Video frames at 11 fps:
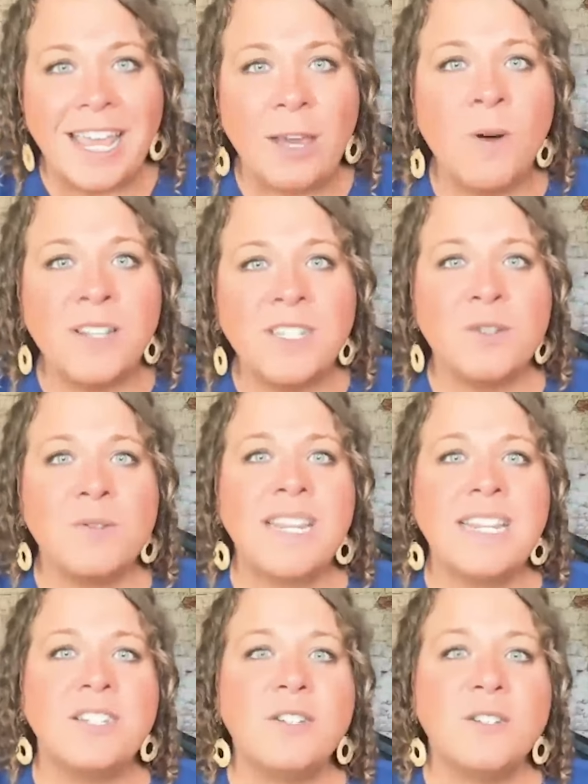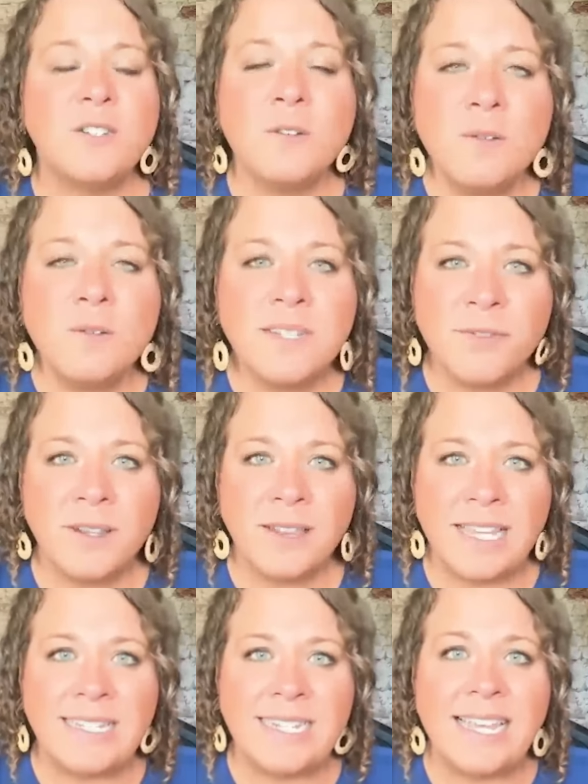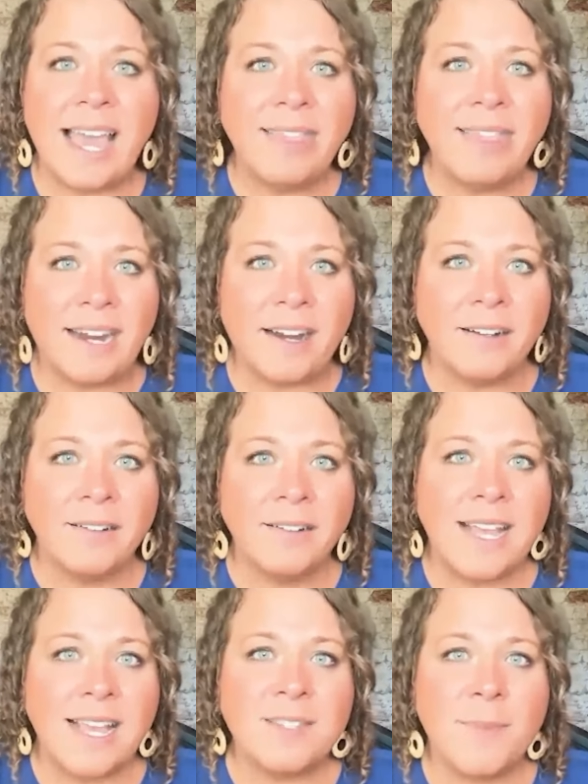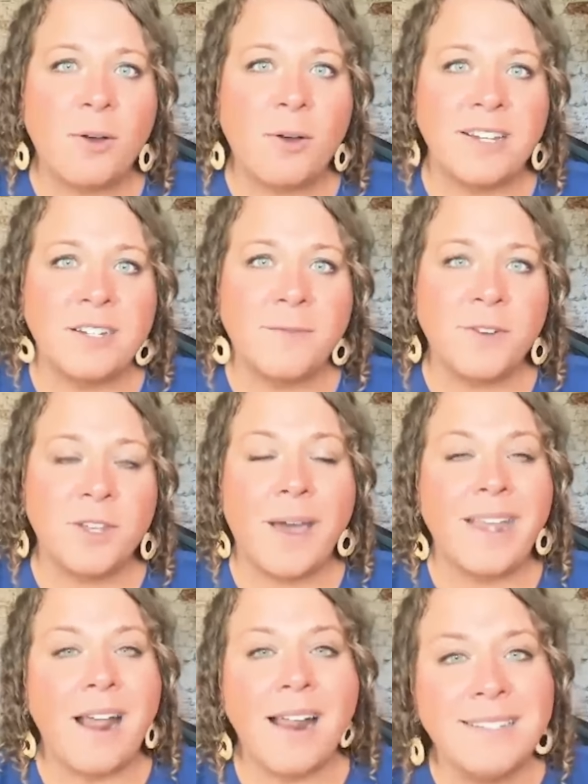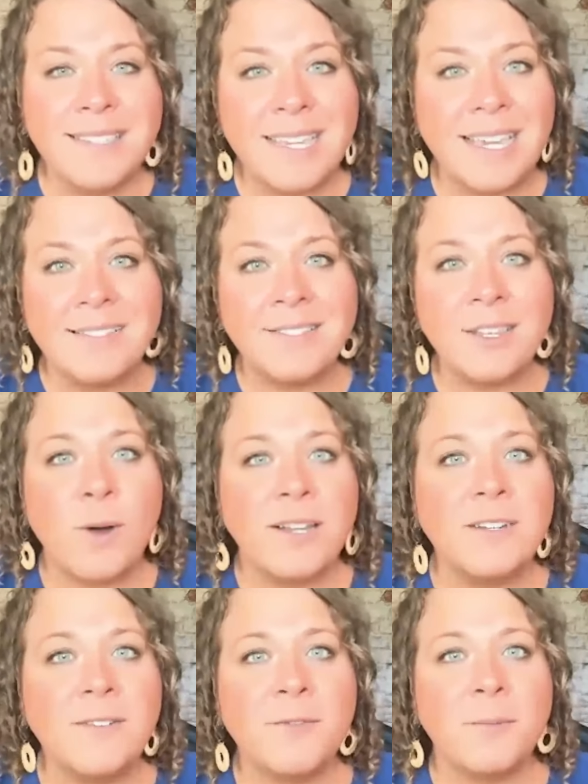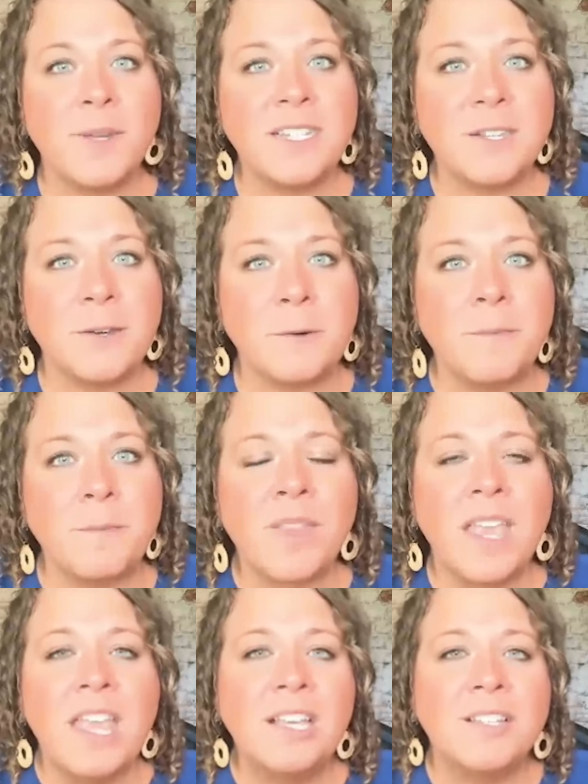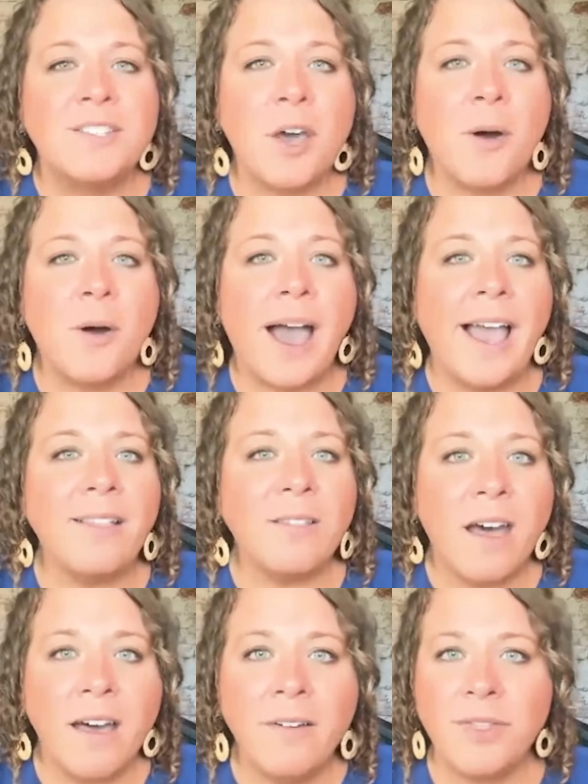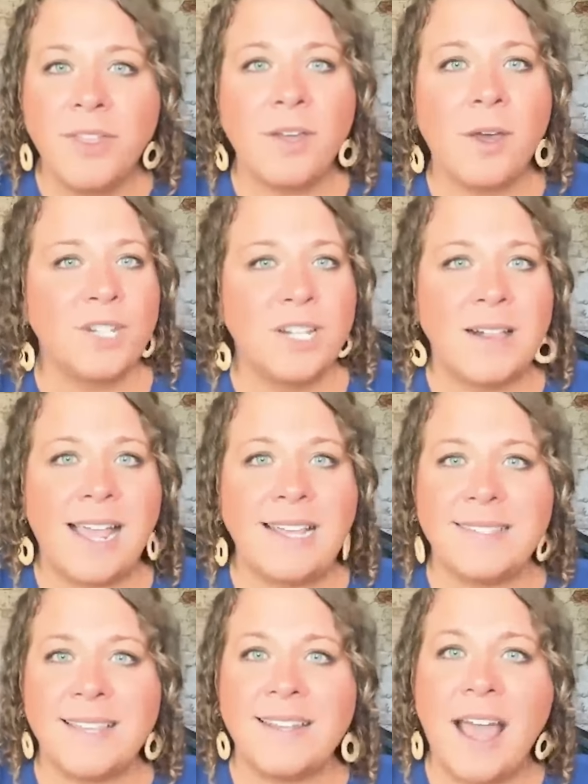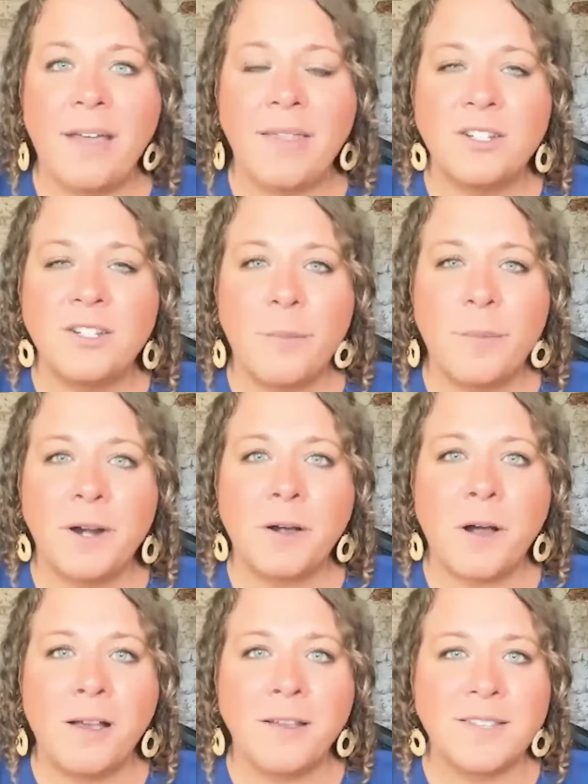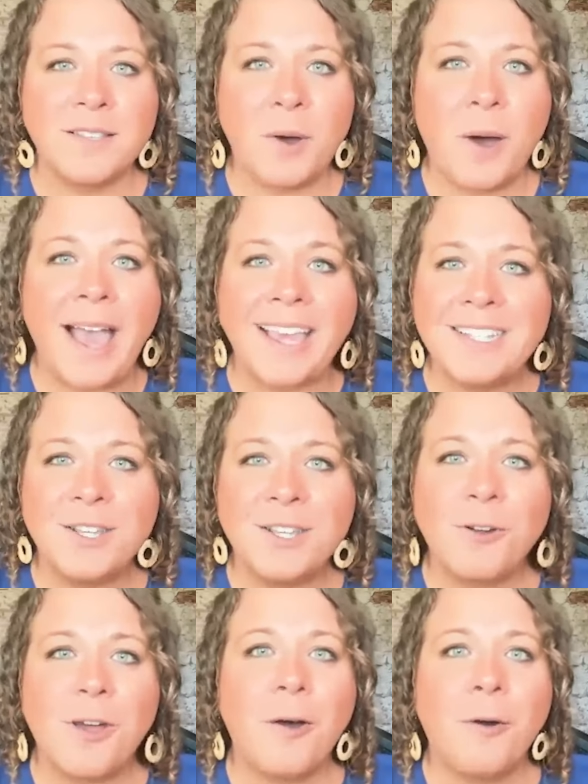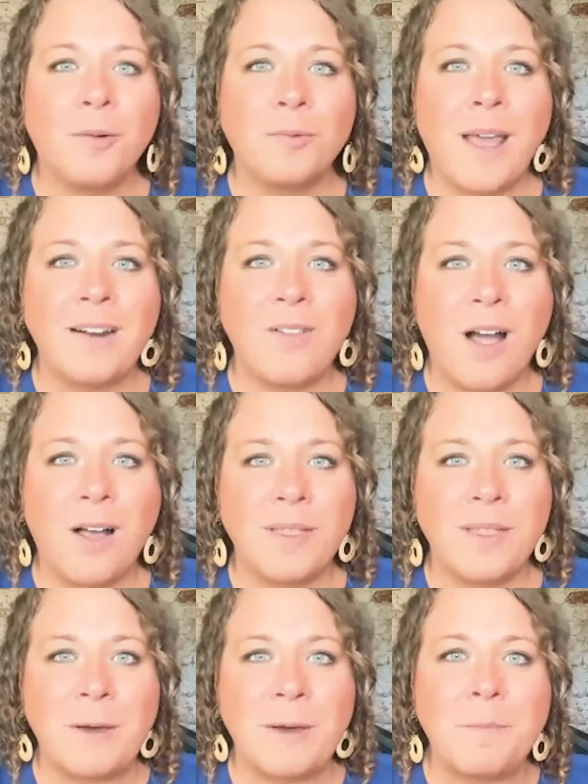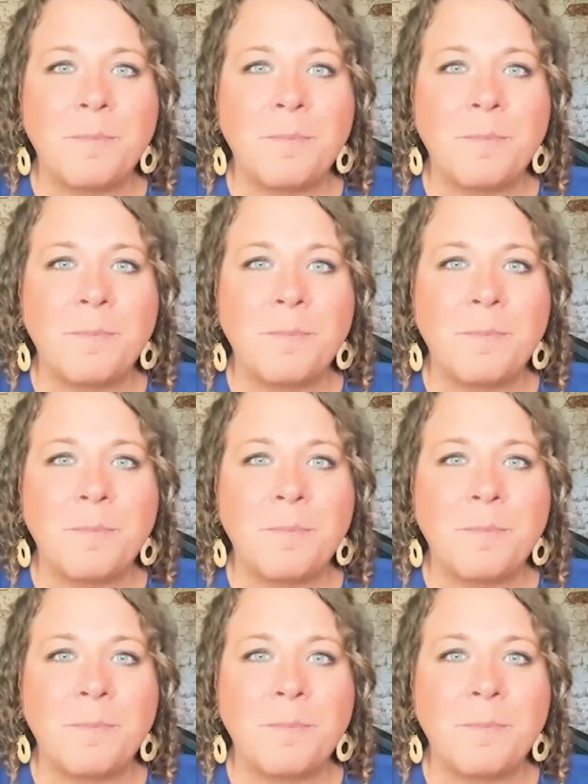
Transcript: And what do you need to do differently to get there? That's my question for you. And honestly, it's the question for me too. So, I love the coaching clients and how they show up in our calls. So, I get to grow right along with you.